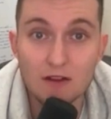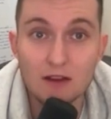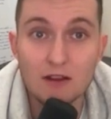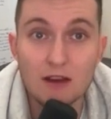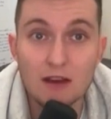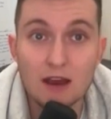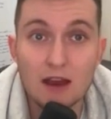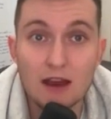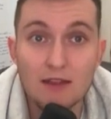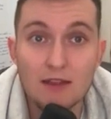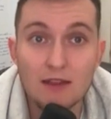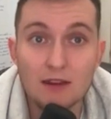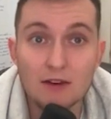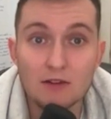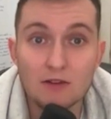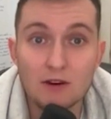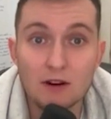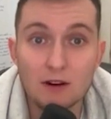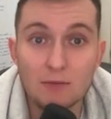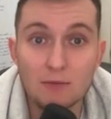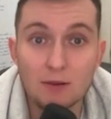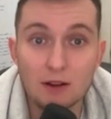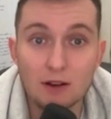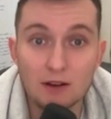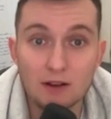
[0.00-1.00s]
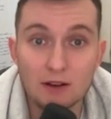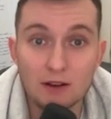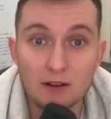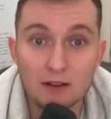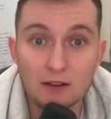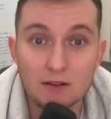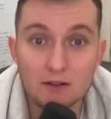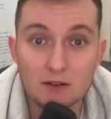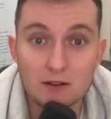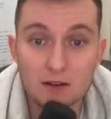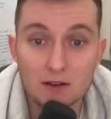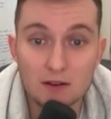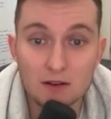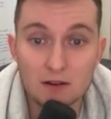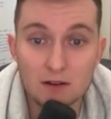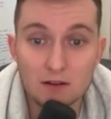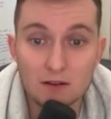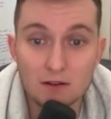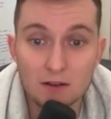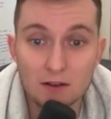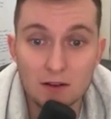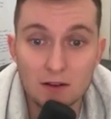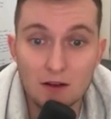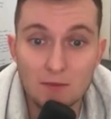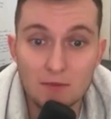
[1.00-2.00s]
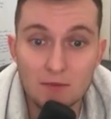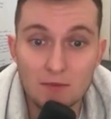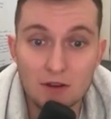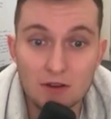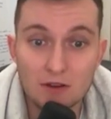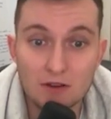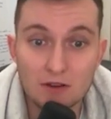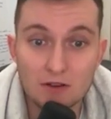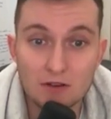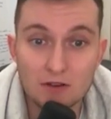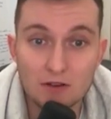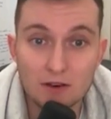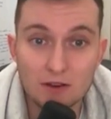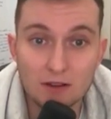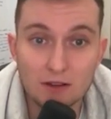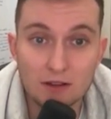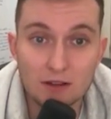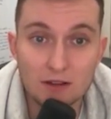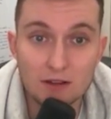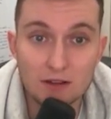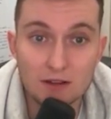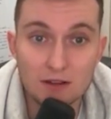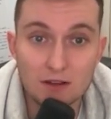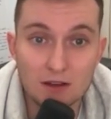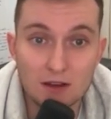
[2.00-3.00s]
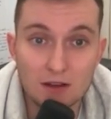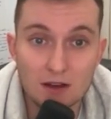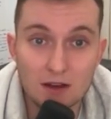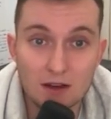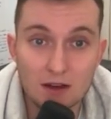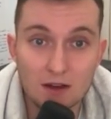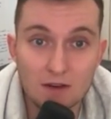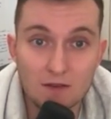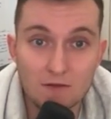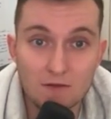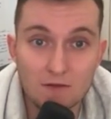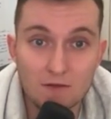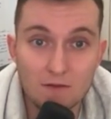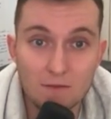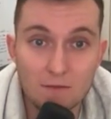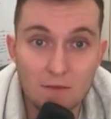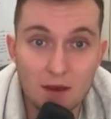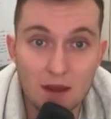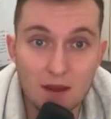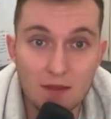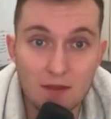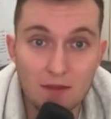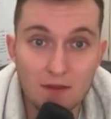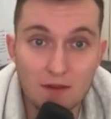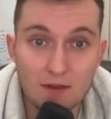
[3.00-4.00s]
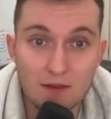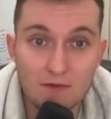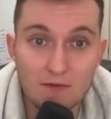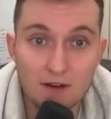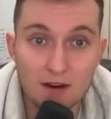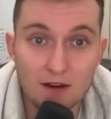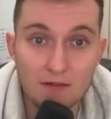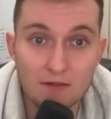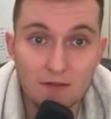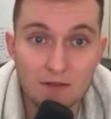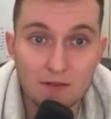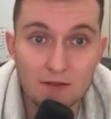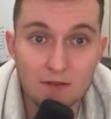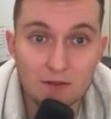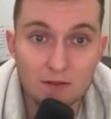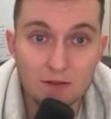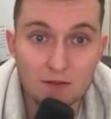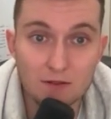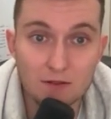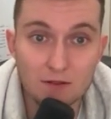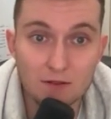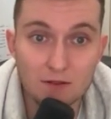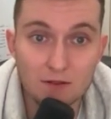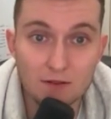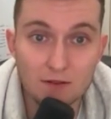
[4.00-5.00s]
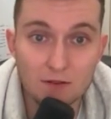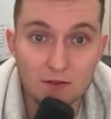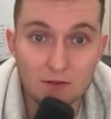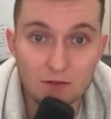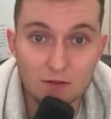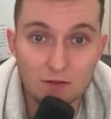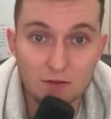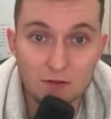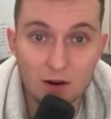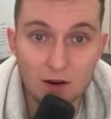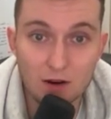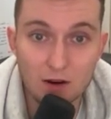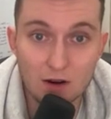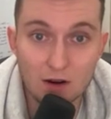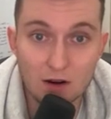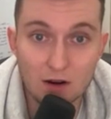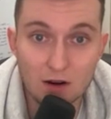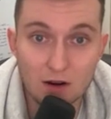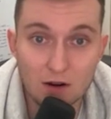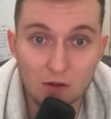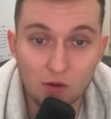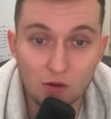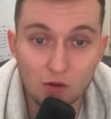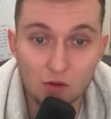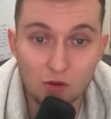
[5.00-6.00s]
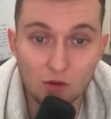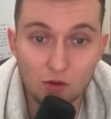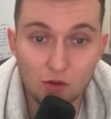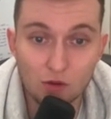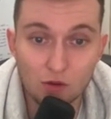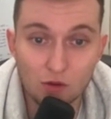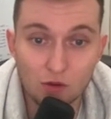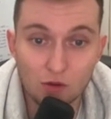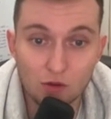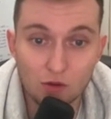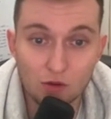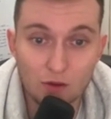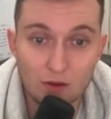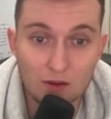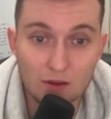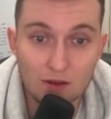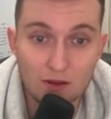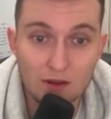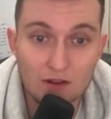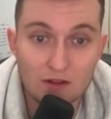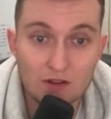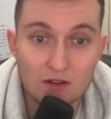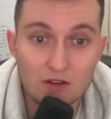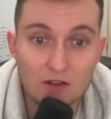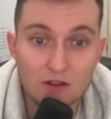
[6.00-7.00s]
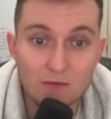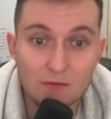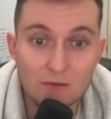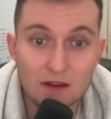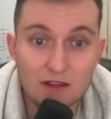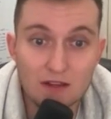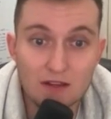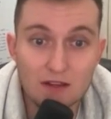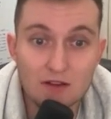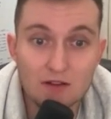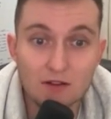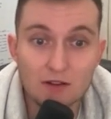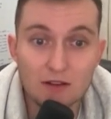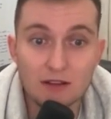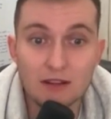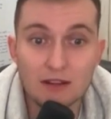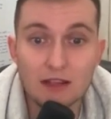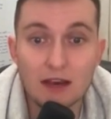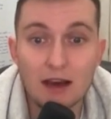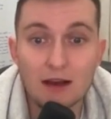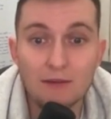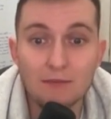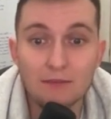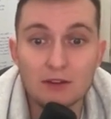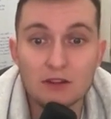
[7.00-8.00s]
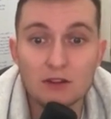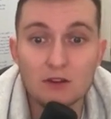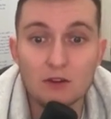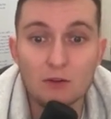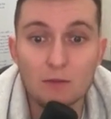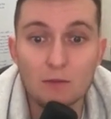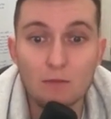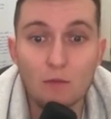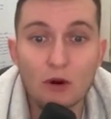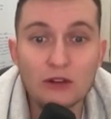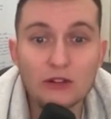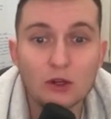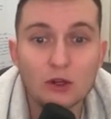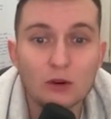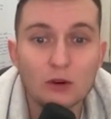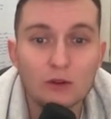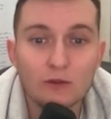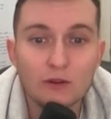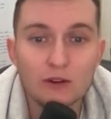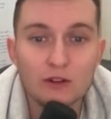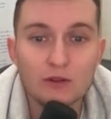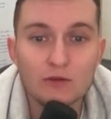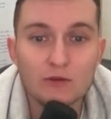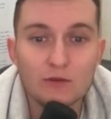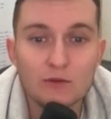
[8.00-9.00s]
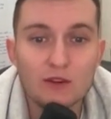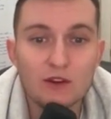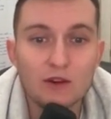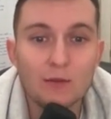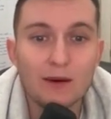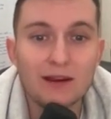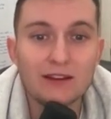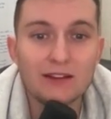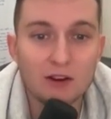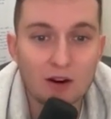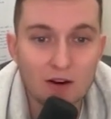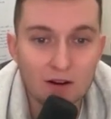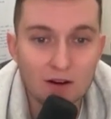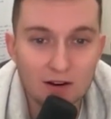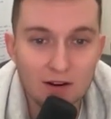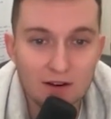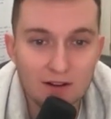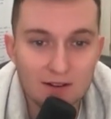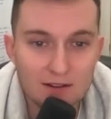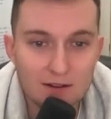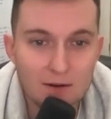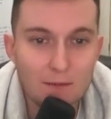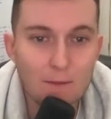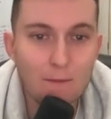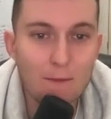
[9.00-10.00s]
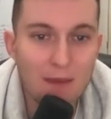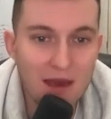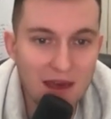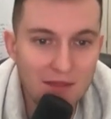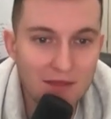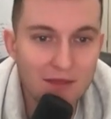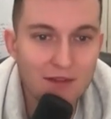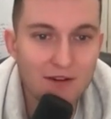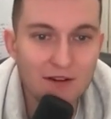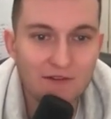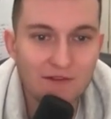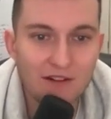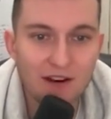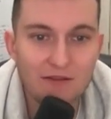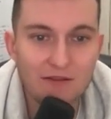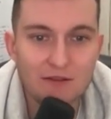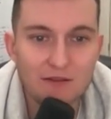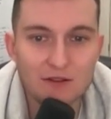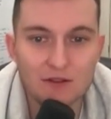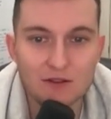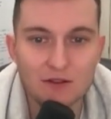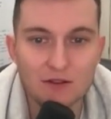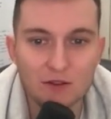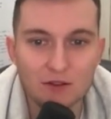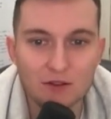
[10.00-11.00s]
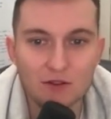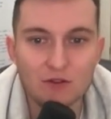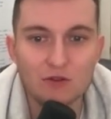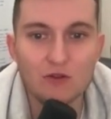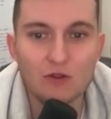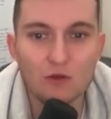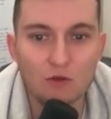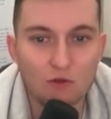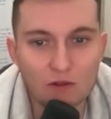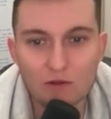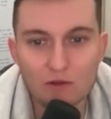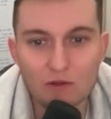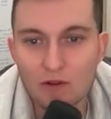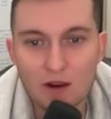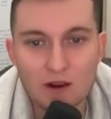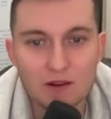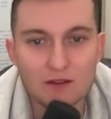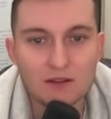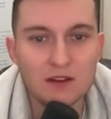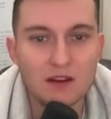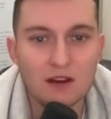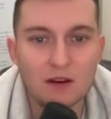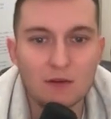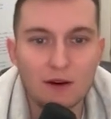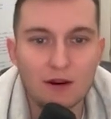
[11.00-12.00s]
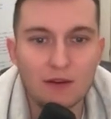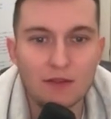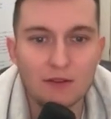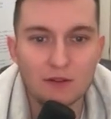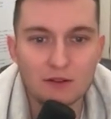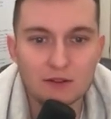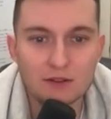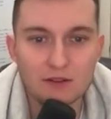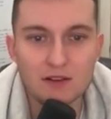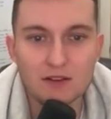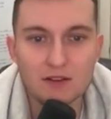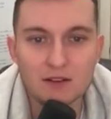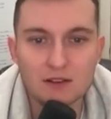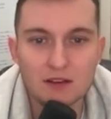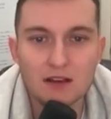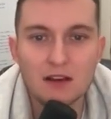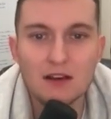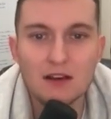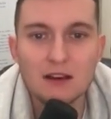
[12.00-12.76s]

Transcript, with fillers: and then go ahead and plug it in. So you could just go like this of men 35 years old who are so you can basically go like that. So what tone of voice would appeal to my target audience of men 35 years and older who are as DIY enthusiasts.